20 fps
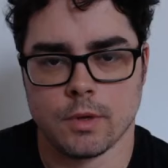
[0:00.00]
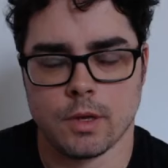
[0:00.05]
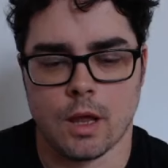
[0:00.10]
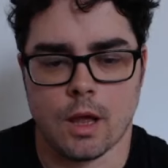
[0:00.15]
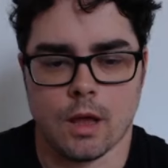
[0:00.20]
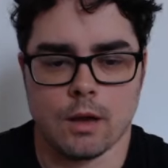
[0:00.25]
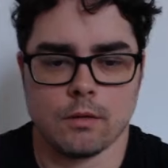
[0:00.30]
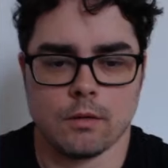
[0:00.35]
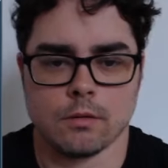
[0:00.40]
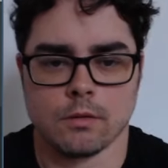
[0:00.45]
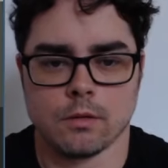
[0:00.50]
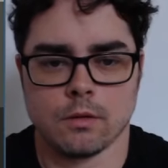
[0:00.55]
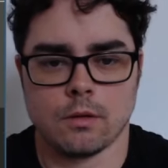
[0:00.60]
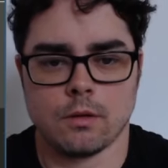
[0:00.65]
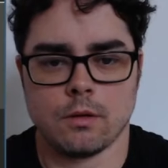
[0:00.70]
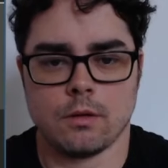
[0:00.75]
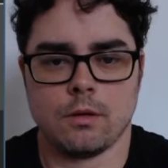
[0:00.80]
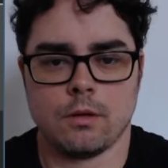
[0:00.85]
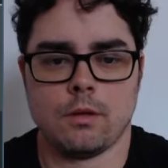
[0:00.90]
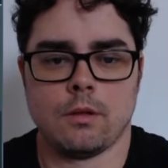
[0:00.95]
But I don't
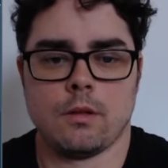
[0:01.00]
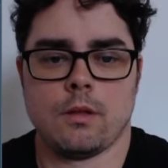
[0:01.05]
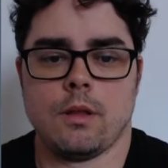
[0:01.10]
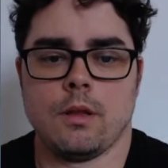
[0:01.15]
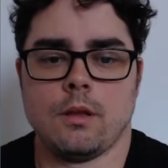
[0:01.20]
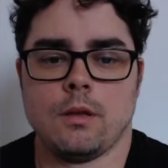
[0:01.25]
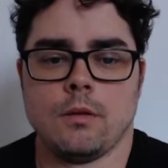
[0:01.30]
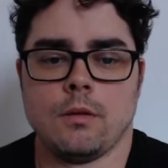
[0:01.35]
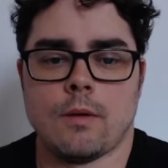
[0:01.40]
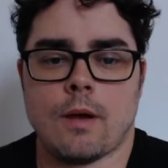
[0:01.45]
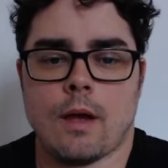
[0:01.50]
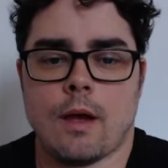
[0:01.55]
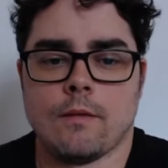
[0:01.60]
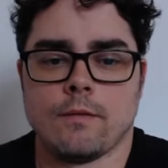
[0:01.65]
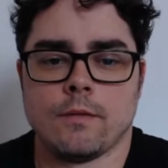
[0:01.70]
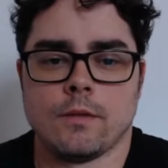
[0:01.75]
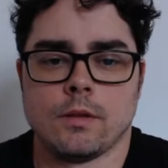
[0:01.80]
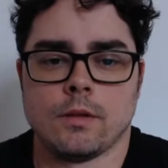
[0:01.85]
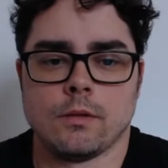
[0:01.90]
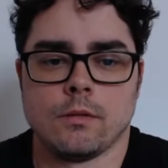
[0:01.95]
think you
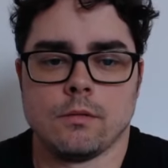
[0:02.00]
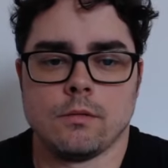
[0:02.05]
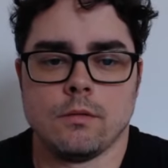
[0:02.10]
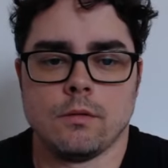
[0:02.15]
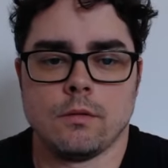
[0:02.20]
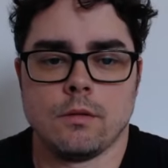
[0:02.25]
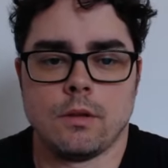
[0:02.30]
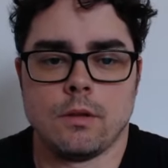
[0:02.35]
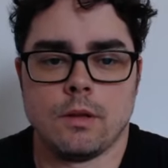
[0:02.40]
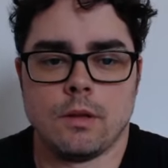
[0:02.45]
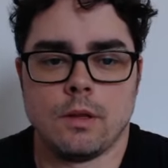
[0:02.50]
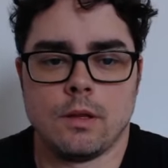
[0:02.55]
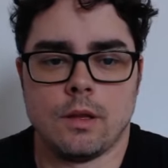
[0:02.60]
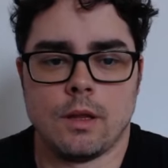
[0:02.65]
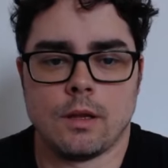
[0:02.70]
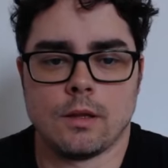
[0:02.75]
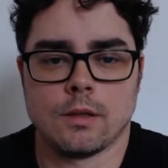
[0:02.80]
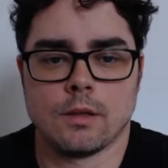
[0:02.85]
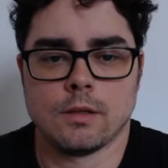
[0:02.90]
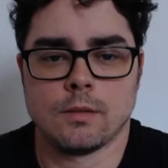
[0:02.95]
have to.
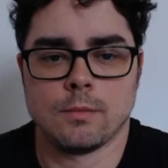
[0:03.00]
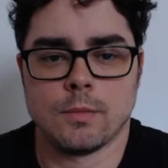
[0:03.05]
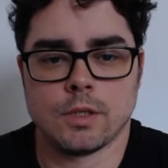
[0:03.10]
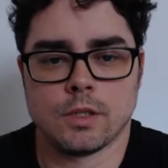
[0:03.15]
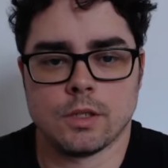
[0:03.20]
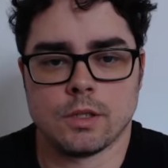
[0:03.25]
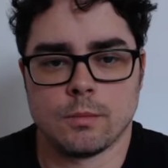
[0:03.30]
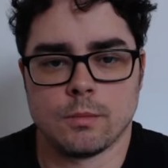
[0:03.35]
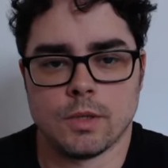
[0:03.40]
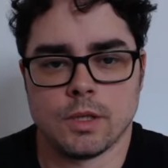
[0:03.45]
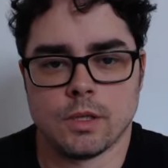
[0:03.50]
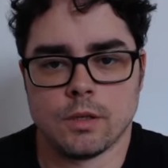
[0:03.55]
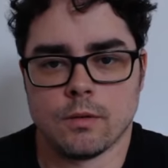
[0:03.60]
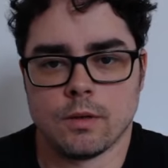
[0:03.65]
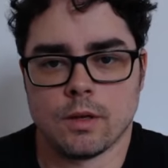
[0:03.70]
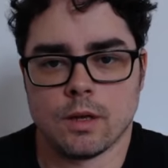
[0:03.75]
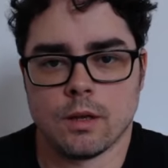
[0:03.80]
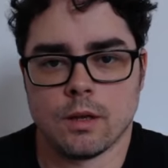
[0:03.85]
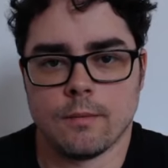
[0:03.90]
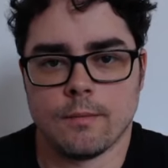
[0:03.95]
Like, this much should be
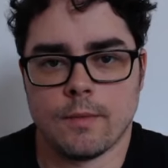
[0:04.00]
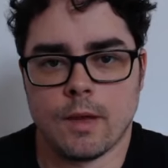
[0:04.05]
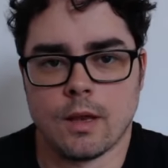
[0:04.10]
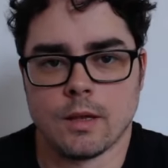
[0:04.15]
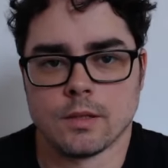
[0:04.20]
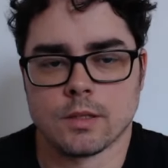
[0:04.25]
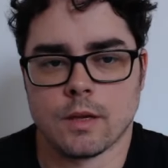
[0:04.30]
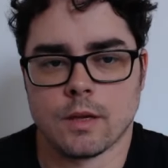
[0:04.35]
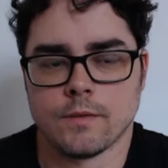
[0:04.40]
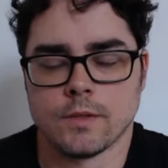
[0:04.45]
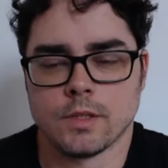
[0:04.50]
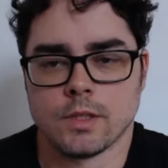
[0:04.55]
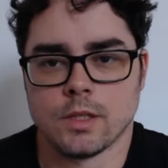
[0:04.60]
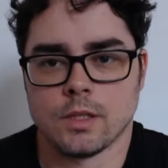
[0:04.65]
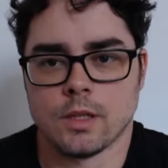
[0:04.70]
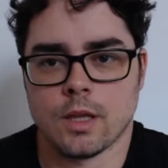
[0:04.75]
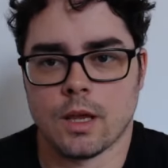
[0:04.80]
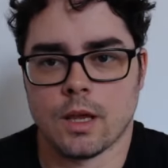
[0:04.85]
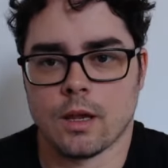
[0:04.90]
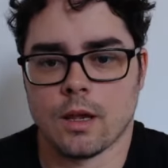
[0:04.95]
doing it. And it's
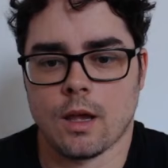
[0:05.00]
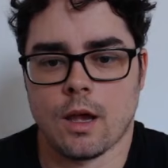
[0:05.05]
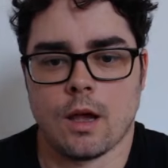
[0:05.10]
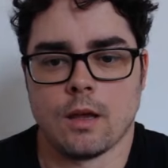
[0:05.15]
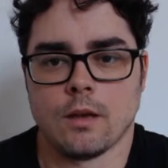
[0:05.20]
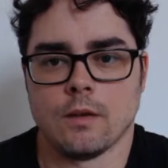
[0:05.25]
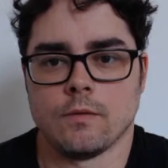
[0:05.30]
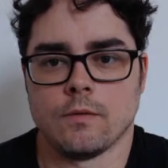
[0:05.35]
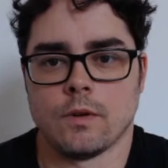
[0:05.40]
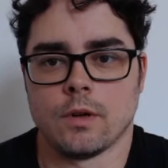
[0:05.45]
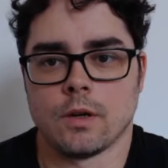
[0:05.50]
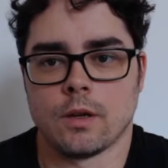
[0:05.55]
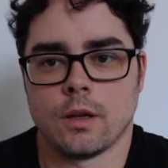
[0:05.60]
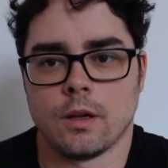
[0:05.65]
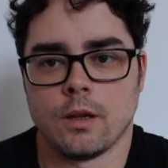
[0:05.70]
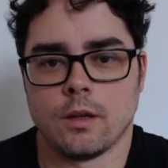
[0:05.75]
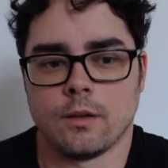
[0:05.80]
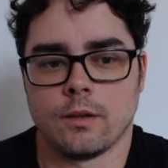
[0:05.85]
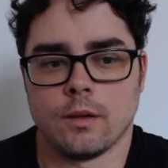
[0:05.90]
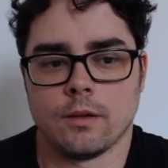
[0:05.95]
obviously, like, kind of
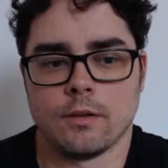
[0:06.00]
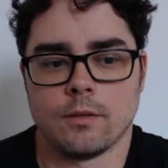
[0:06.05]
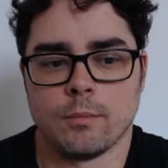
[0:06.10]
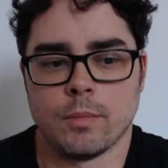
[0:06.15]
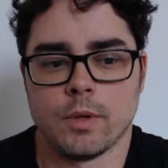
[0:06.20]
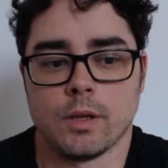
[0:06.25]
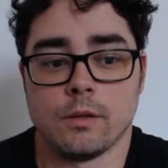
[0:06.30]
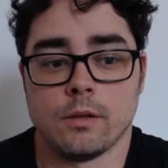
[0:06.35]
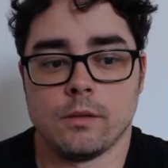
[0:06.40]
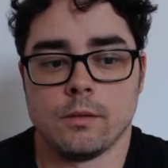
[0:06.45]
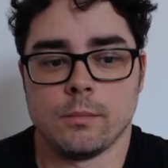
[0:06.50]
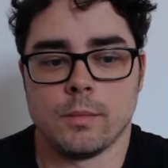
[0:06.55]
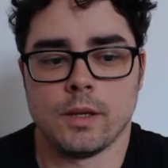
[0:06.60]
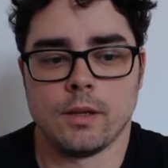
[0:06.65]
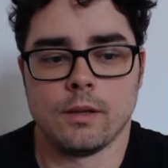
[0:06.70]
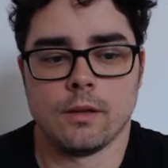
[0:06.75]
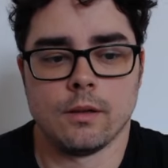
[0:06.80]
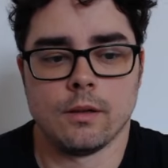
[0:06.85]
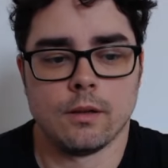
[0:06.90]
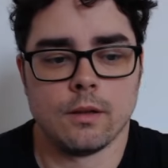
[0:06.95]
working. It does build
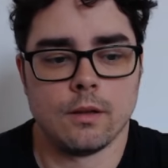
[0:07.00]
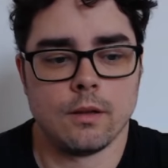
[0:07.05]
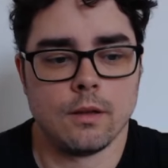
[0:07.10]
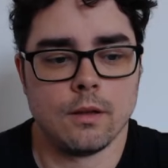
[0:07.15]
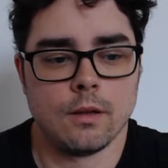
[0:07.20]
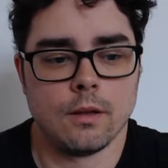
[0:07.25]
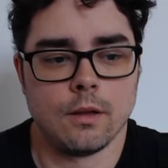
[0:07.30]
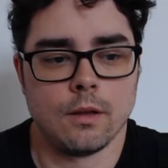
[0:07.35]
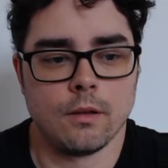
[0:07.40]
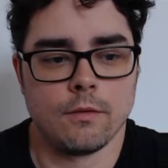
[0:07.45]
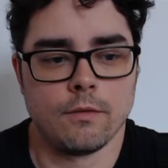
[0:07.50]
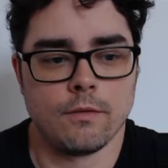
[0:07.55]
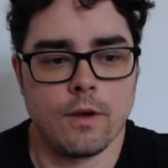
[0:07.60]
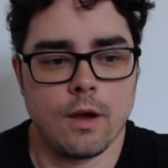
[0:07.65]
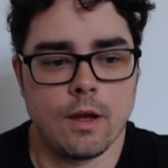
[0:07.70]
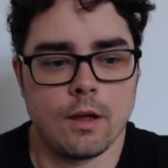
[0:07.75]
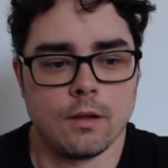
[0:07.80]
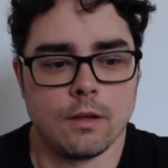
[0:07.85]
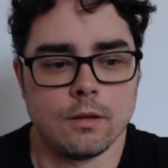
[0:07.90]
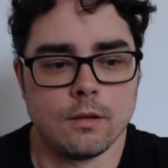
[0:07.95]
me a
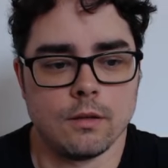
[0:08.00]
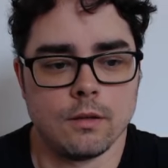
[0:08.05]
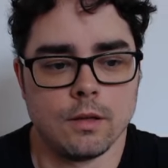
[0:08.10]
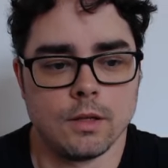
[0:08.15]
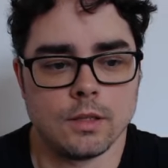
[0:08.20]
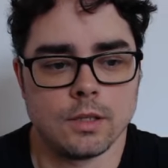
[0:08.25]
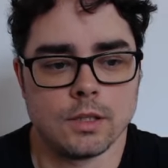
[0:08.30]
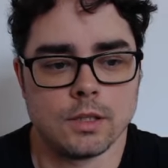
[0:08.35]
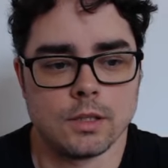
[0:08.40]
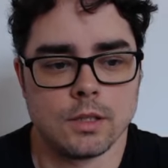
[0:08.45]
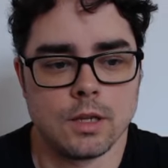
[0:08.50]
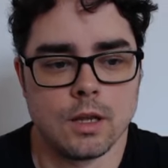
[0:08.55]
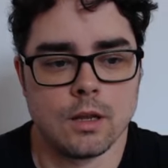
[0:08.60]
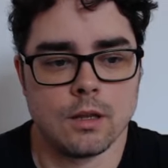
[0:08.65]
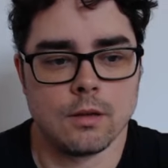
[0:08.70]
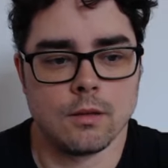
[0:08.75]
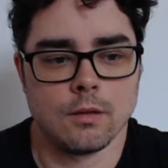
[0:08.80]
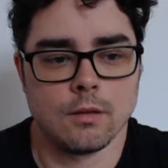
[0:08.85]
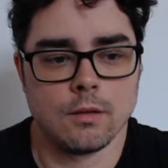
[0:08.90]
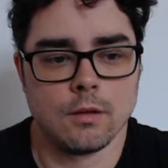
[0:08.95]
file. It's just
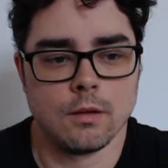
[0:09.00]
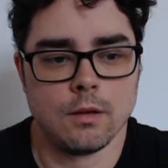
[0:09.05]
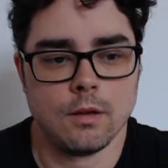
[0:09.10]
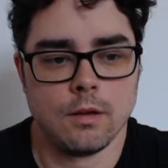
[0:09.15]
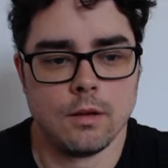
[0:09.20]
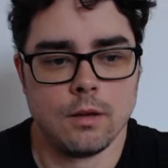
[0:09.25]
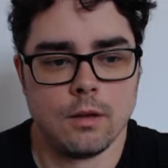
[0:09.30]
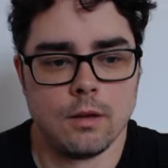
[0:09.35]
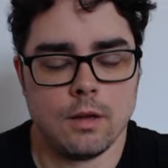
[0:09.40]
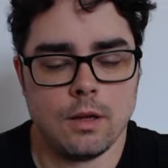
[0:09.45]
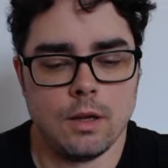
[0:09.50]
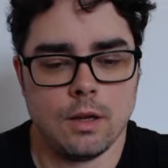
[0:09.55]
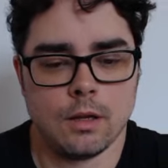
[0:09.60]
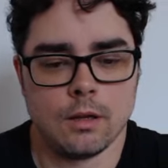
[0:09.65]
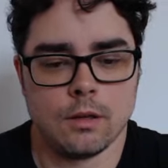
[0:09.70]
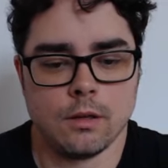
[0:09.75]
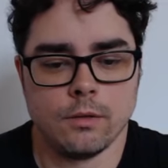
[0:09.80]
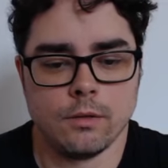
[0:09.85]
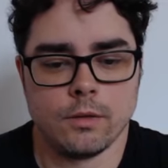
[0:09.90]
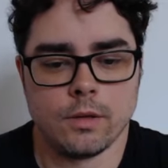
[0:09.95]
not
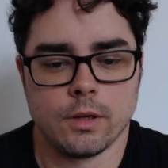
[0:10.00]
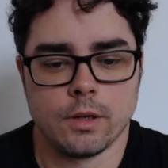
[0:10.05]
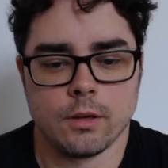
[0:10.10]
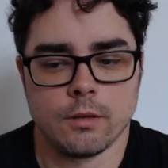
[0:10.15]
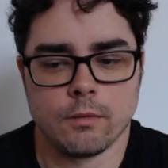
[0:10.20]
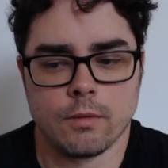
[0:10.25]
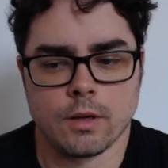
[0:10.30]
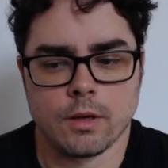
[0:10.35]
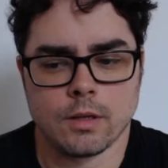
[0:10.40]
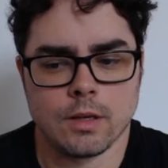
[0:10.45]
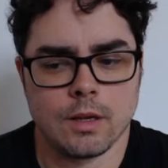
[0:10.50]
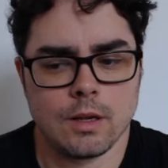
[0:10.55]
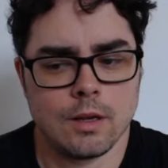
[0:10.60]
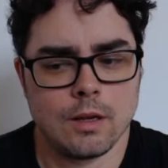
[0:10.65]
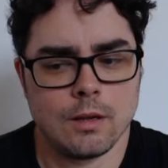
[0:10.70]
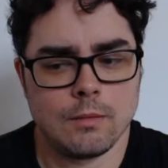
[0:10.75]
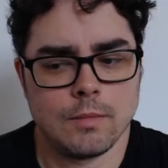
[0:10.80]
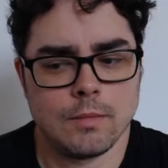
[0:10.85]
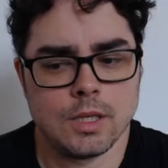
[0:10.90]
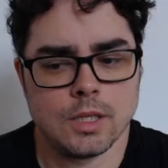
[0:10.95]
including the
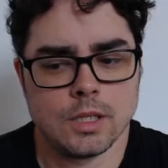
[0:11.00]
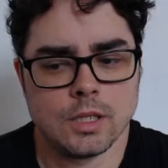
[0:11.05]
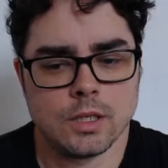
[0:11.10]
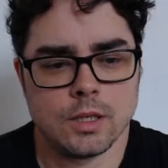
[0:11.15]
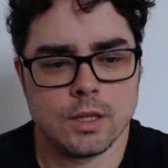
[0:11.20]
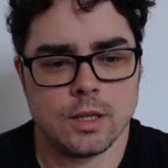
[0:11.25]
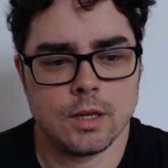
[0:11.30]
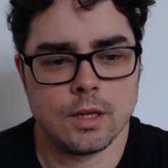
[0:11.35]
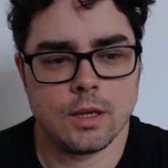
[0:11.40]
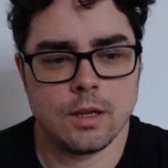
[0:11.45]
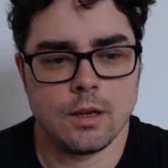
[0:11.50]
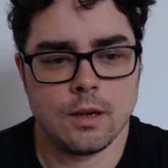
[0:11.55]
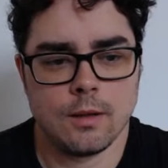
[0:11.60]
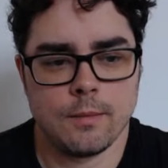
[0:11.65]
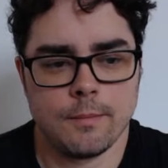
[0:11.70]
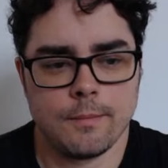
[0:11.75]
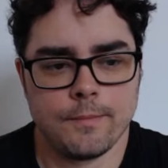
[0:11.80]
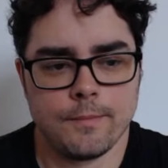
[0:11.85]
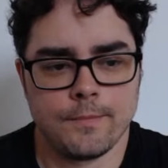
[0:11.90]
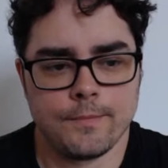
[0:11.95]
runtime-ish thing in it.